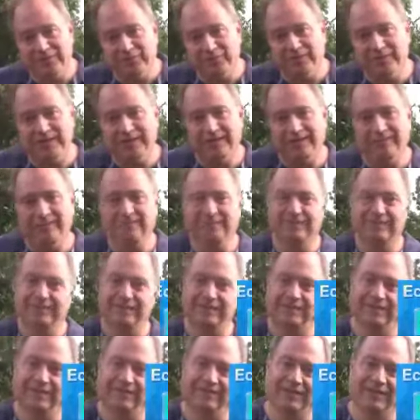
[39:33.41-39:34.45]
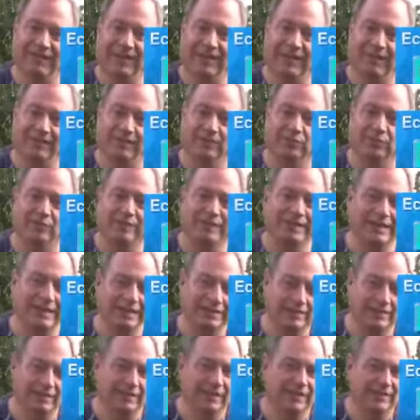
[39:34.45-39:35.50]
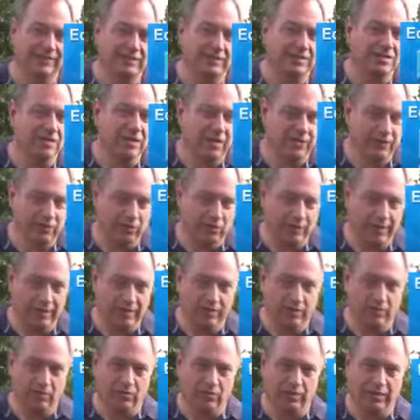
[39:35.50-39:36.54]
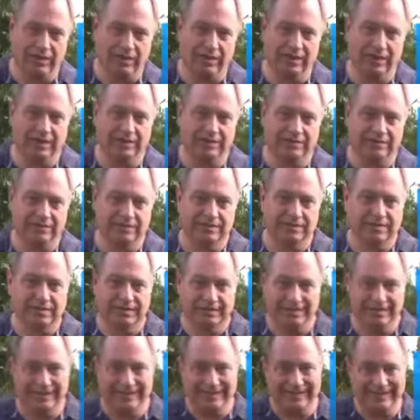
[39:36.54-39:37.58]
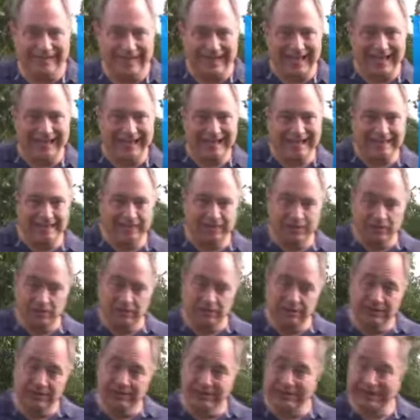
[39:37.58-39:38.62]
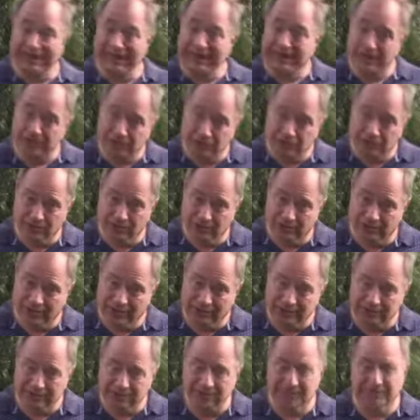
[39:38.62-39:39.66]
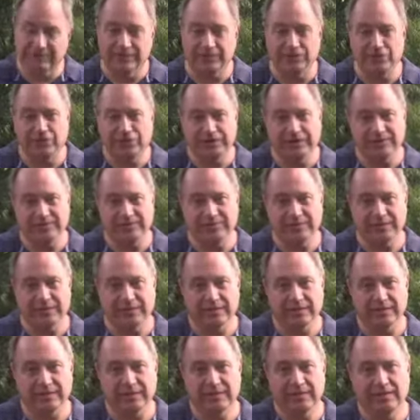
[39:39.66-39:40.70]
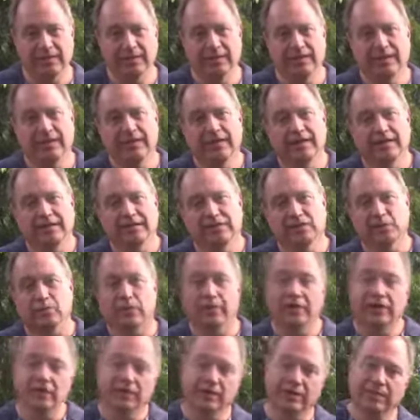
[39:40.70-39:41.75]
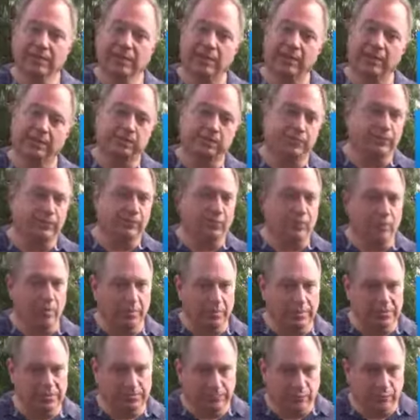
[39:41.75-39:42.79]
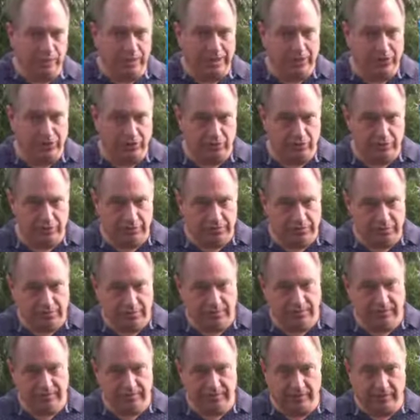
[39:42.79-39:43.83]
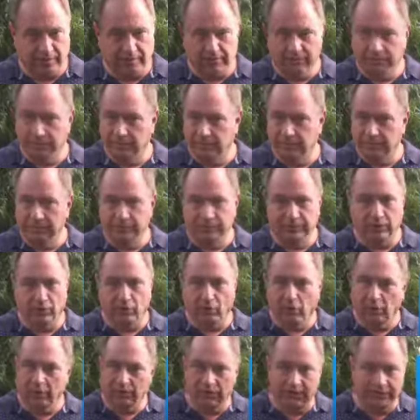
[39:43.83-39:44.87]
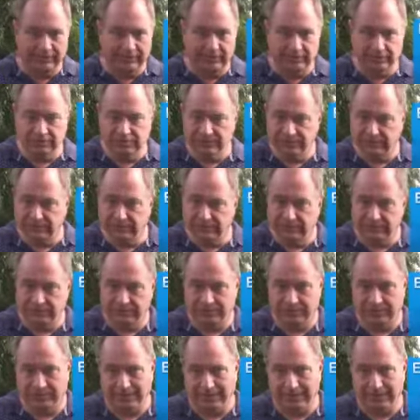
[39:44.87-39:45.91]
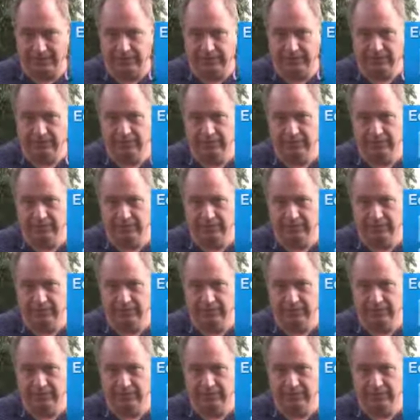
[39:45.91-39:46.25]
we have gathered, we need to have another way to organize it, and that is using the echelons of achievement. So we're hearing about performance pressures from all levels of decision maker.